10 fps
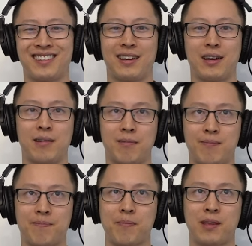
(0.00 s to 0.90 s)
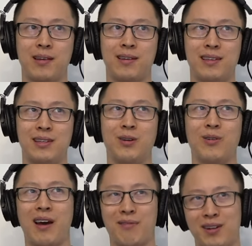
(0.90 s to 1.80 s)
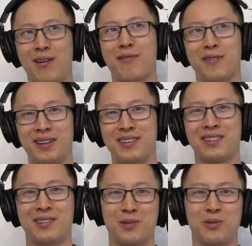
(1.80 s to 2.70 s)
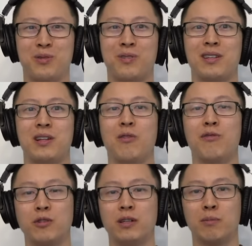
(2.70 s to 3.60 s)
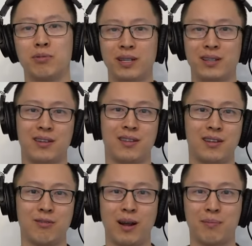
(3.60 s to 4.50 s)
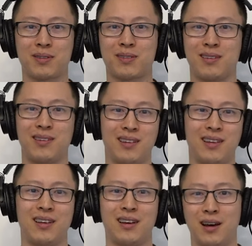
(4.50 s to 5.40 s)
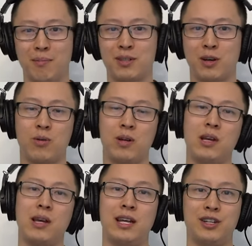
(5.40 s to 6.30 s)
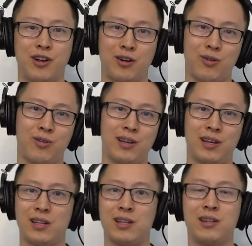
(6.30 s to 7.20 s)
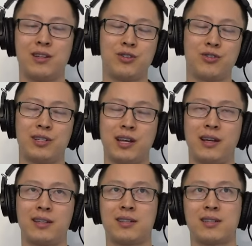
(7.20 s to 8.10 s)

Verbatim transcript: uh, you don't have enough of it to you know fully complete the reps. Um, so in general, it usually takes